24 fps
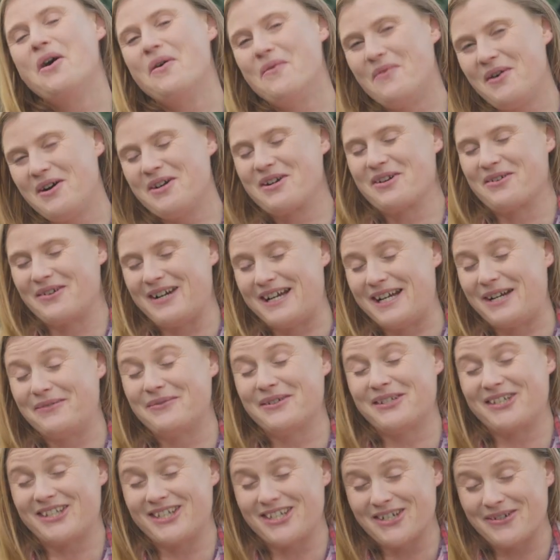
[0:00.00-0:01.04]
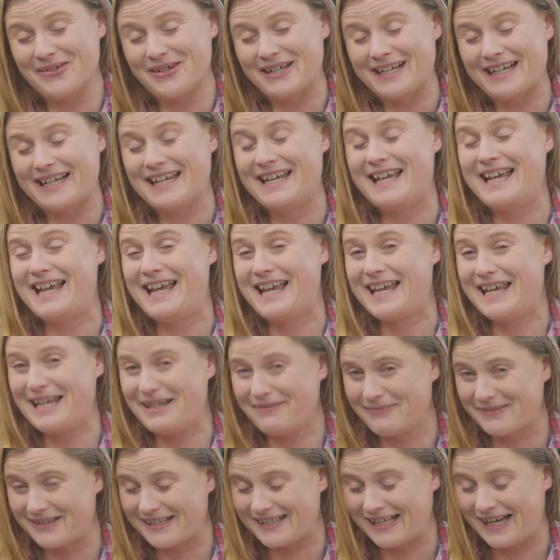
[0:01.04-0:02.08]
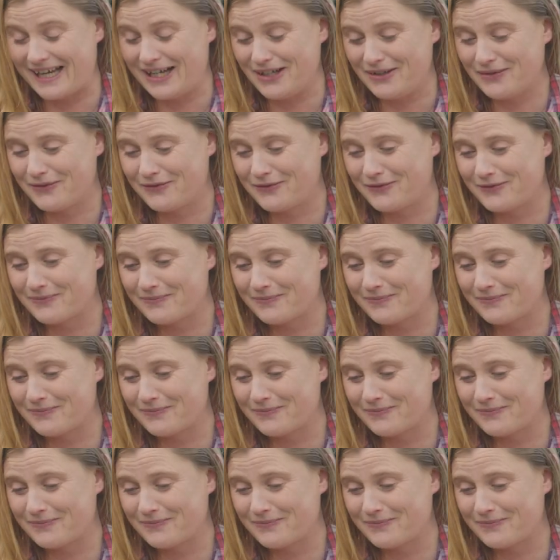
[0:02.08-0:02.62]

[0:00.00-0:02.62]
what Greg was doing himself.